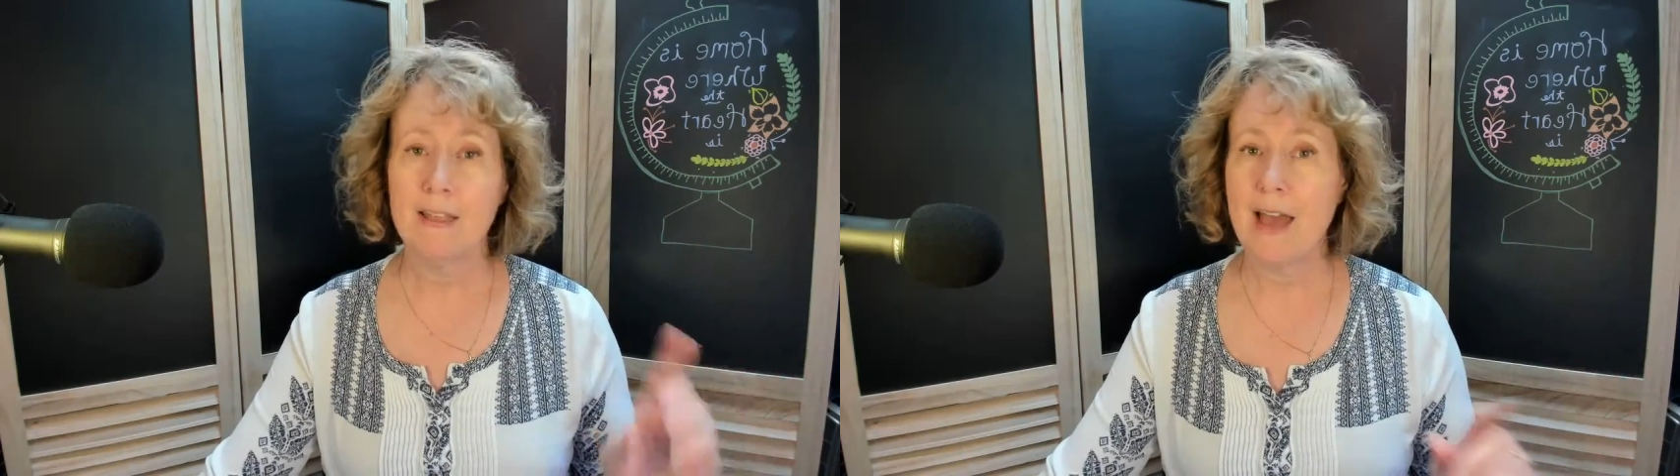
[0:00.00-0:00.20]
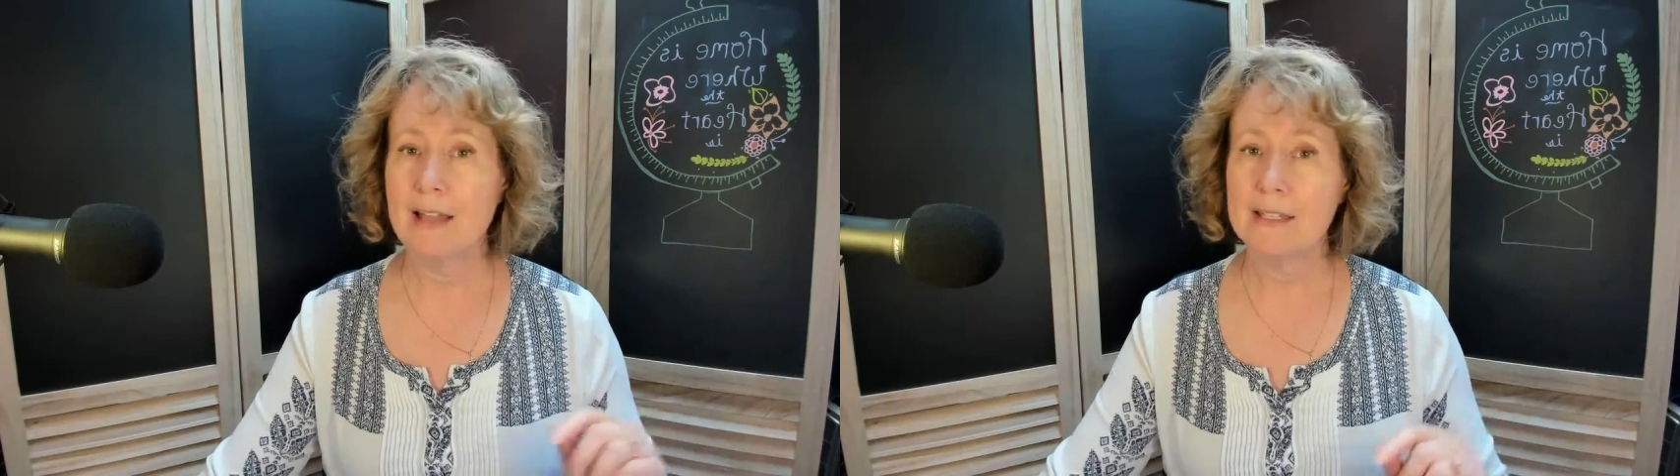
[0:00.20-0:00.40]

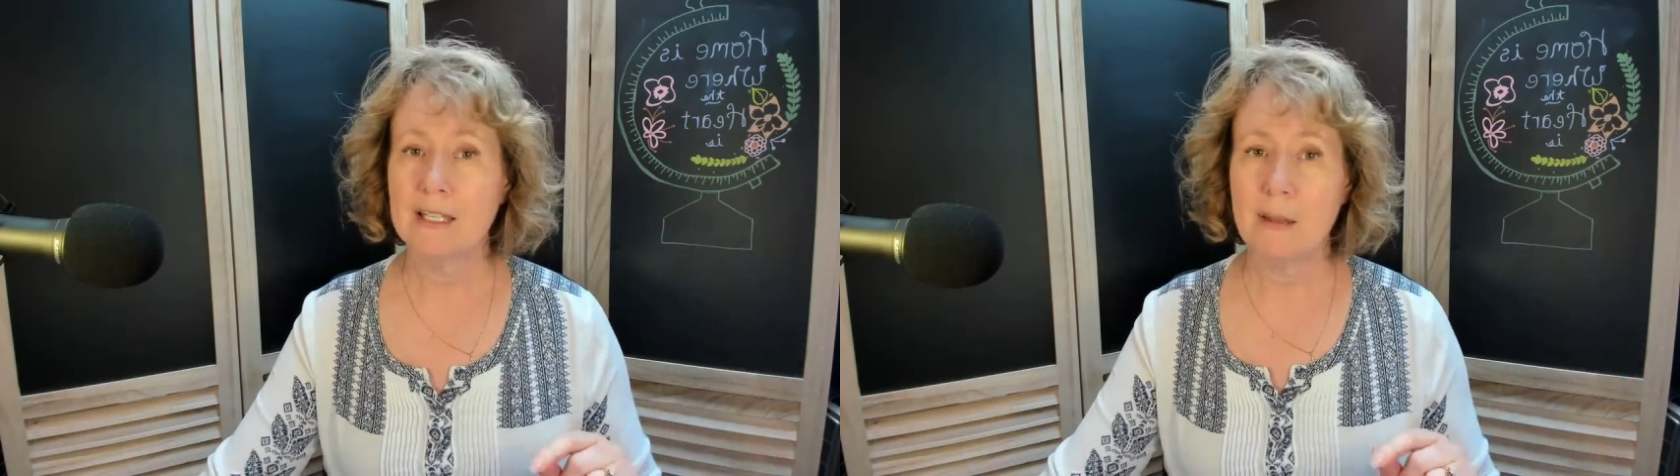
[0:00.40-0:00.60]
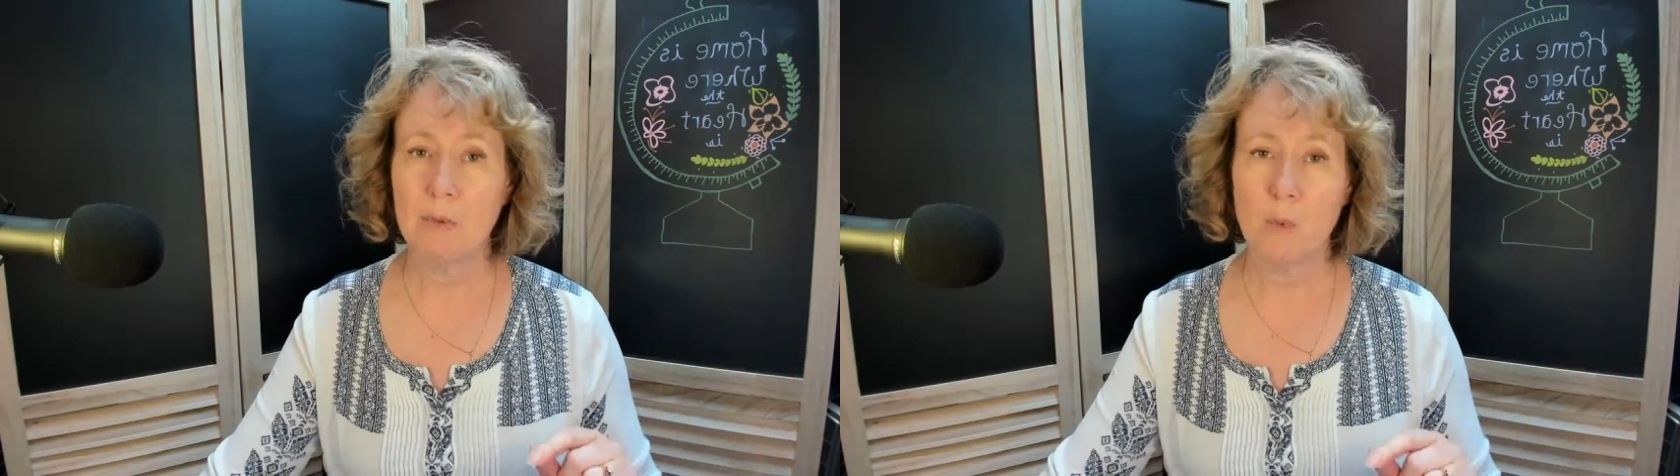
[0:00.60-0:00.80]
That's
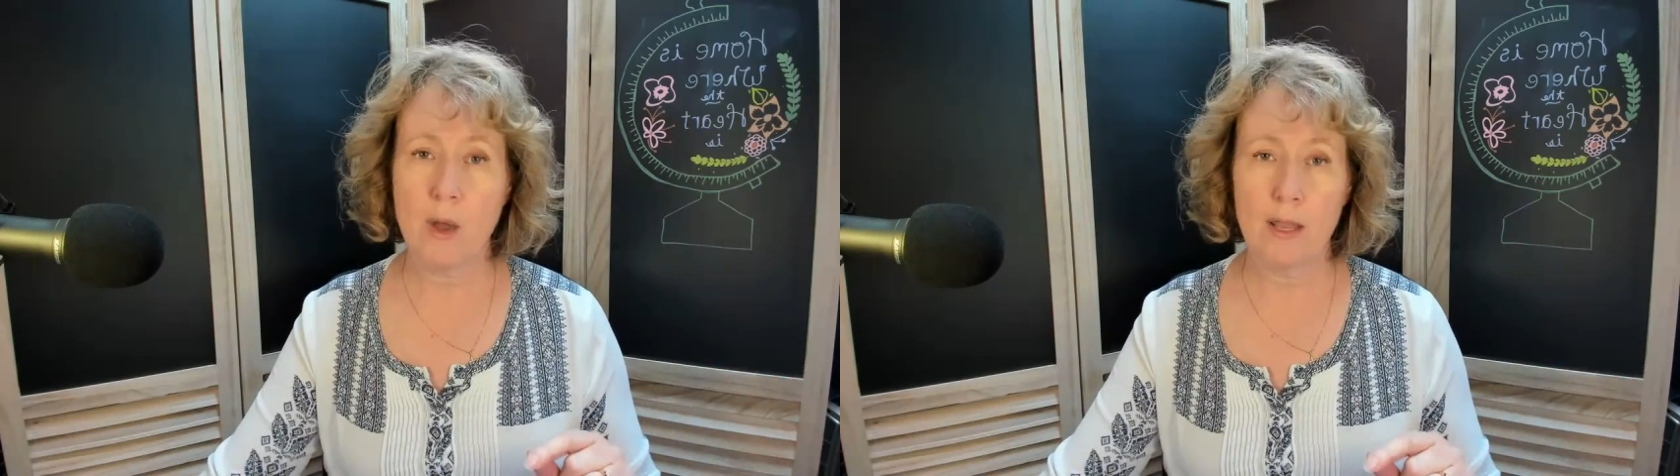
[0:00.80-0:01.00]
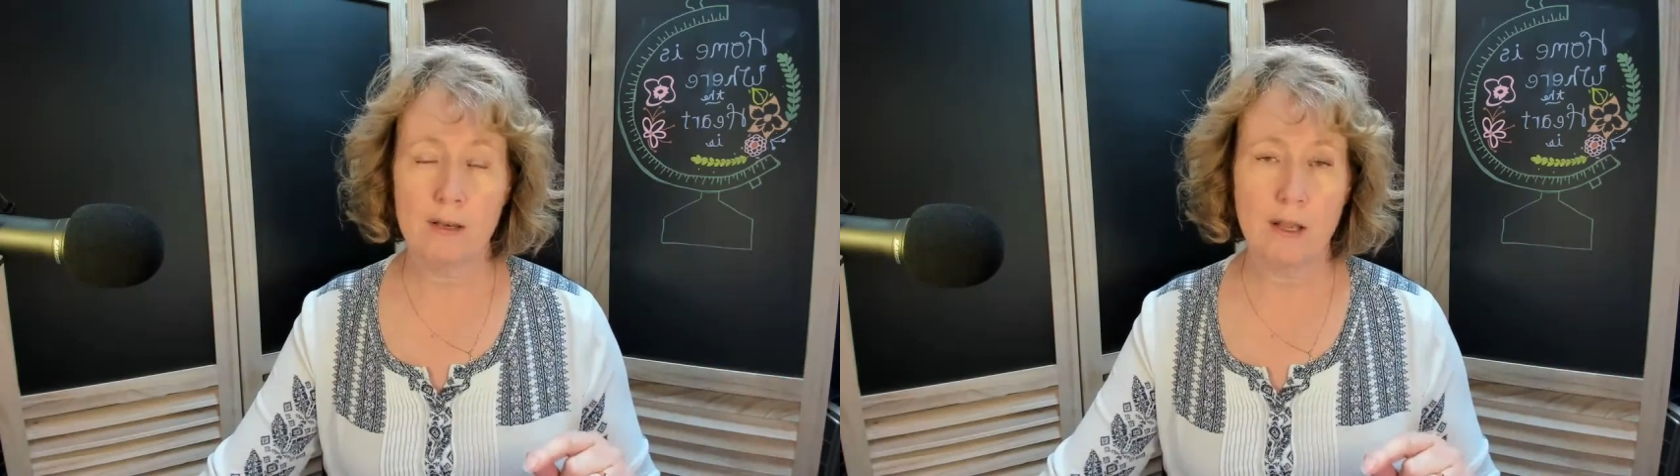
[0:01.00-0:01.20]
the number
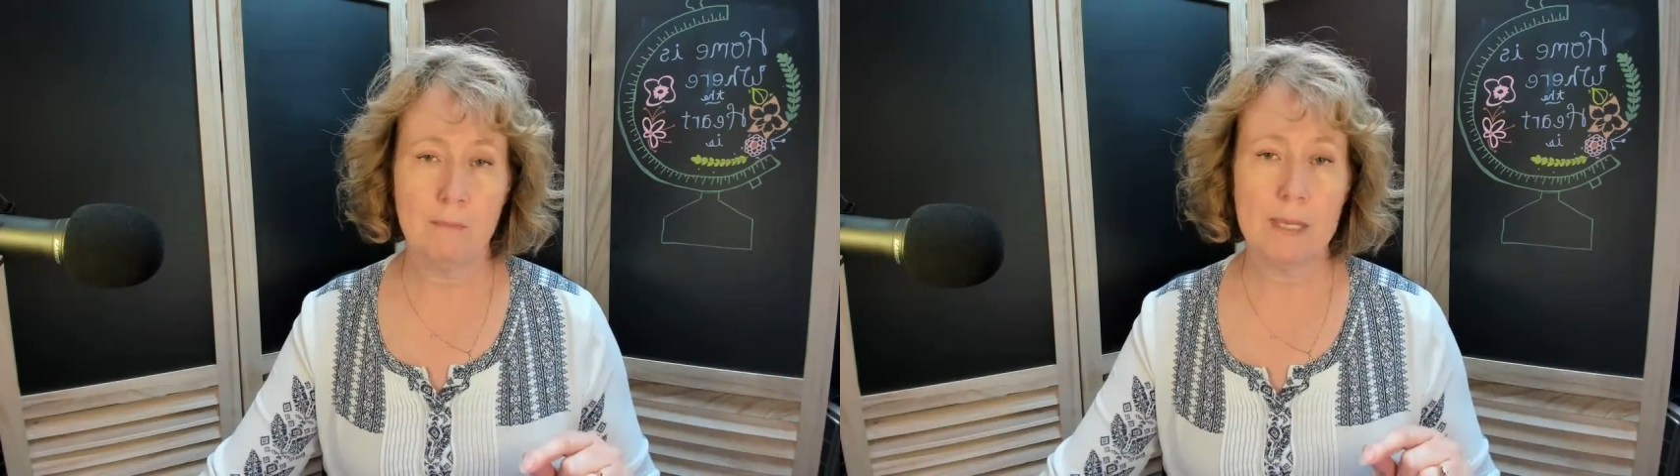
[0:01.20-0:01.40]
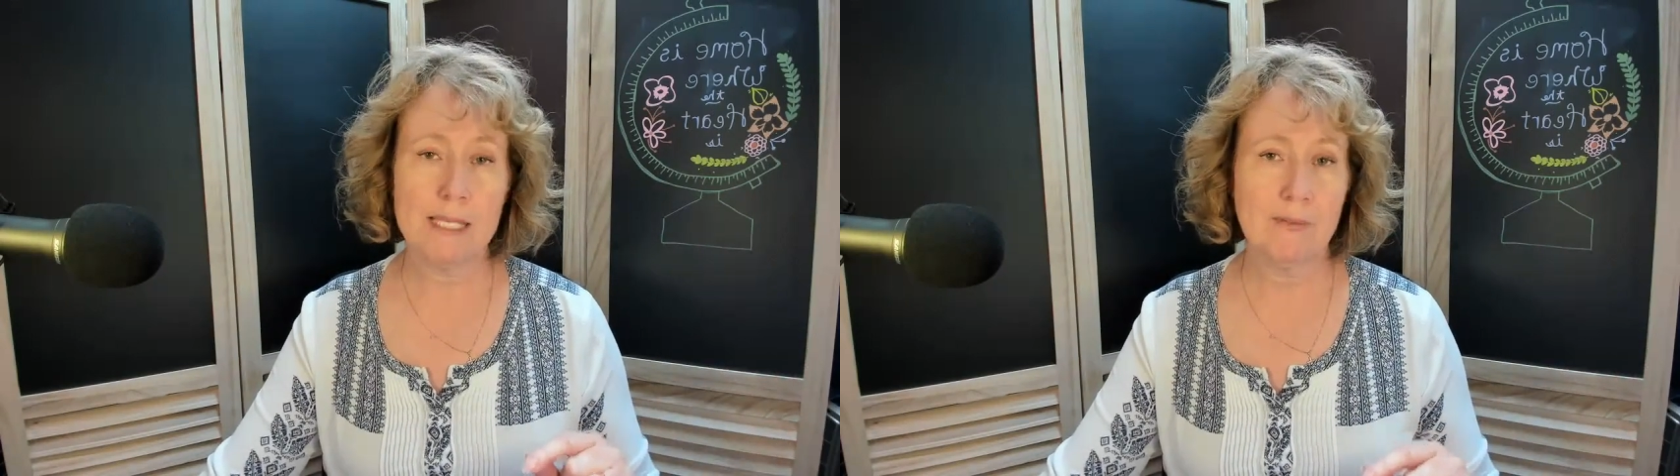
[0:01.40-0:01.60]
one
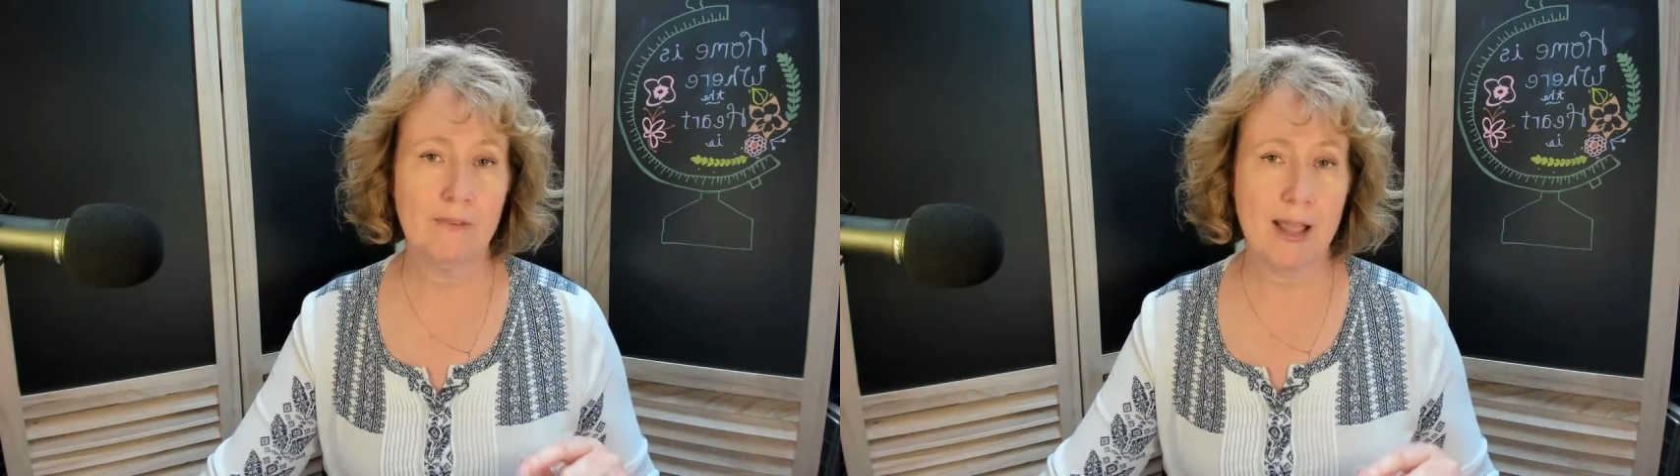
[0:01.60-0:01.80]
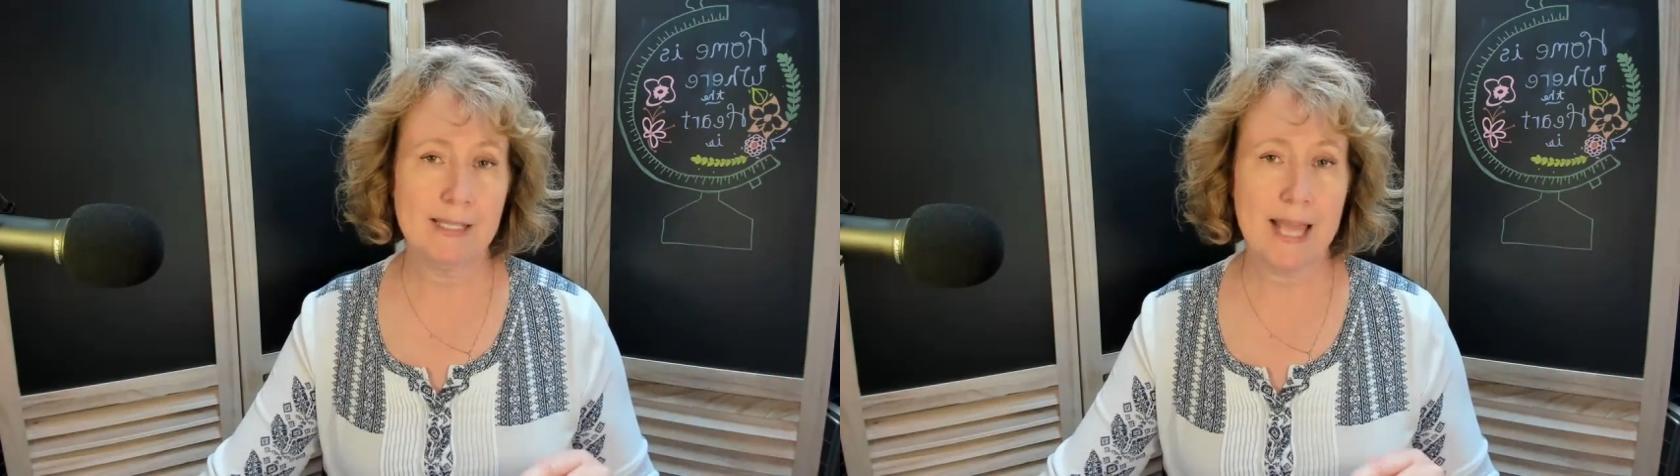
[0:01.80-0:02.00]
piece of
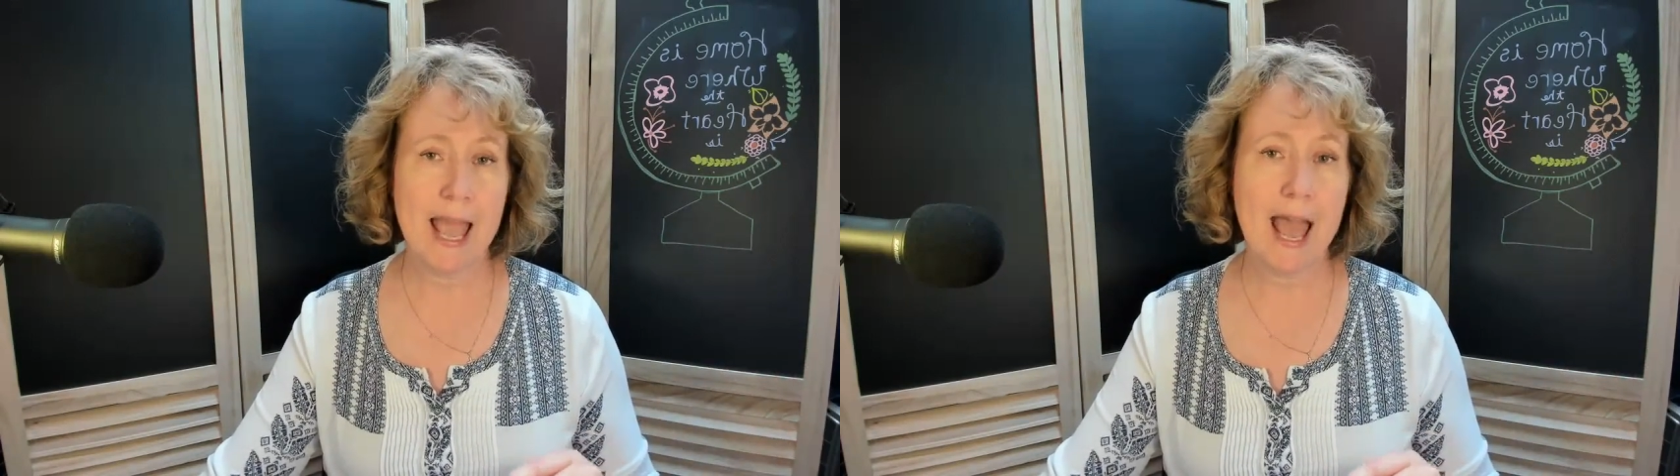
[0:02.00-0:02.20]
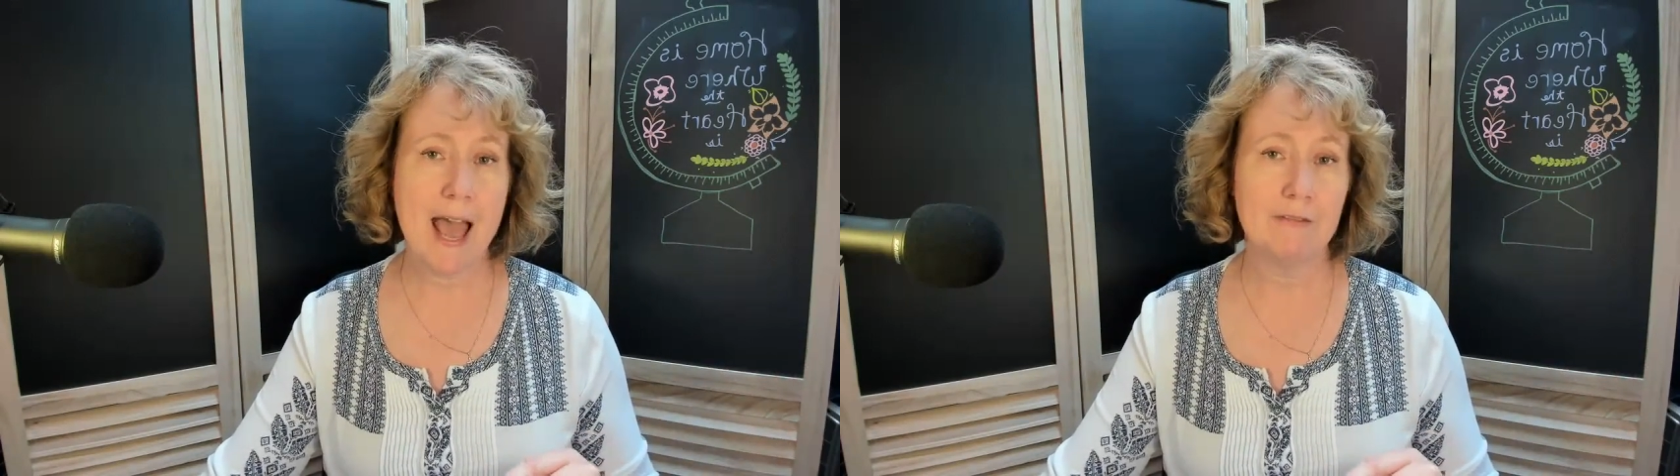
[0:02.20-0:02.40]
advice I
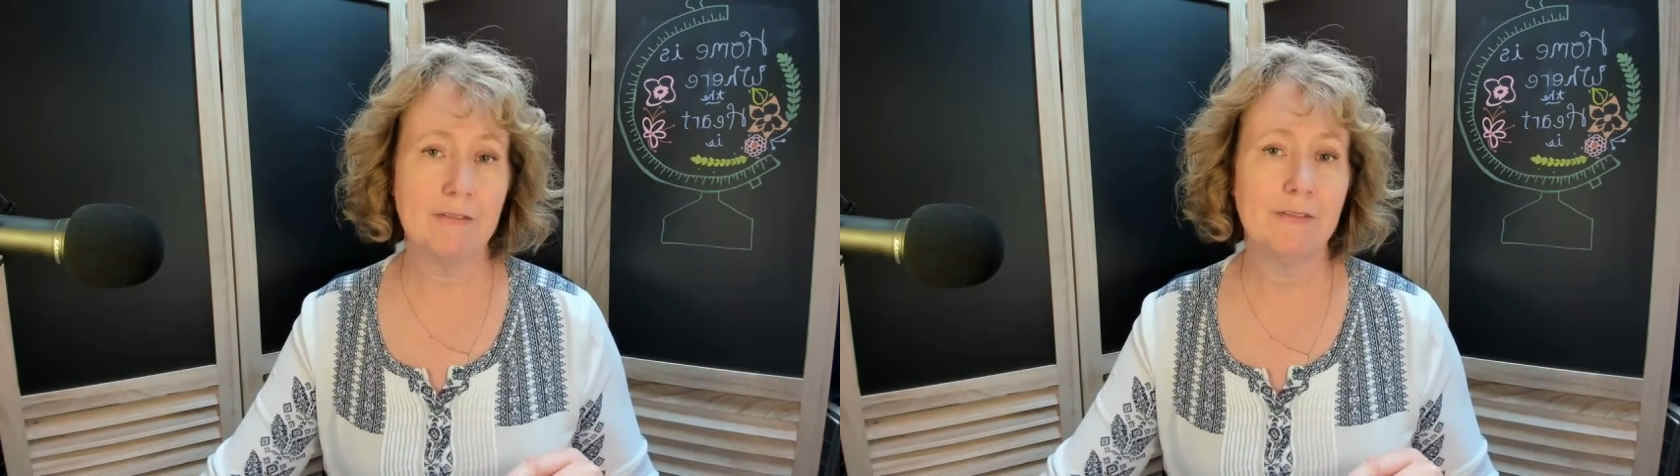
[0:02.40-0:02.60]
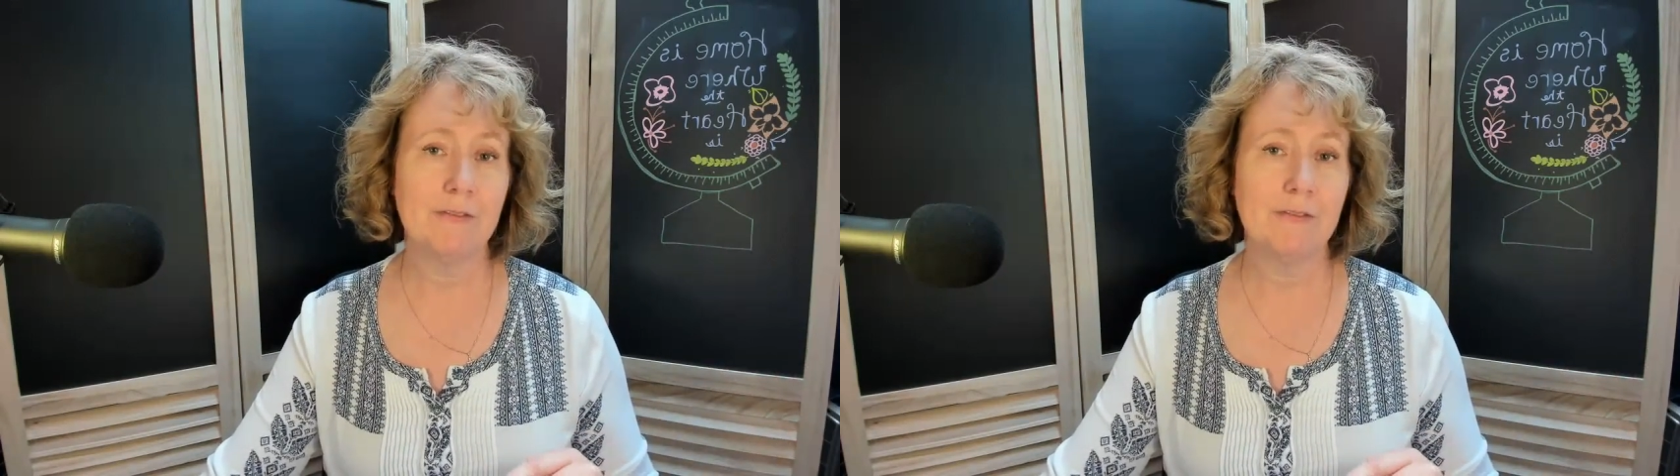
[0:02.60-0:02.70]
have.